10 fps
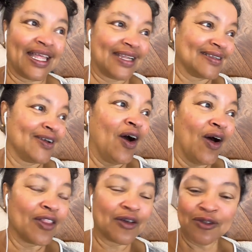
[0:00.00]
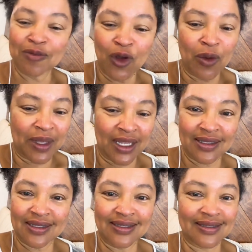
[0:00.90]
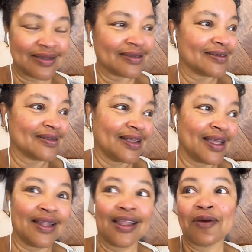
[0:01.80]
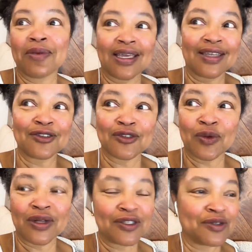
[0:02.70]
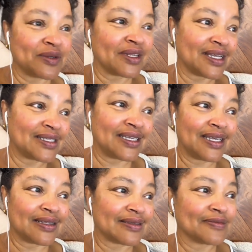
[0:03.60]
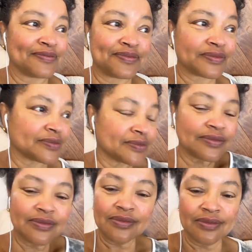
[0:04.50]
forget all those moments. And now my kids are 22 and 19.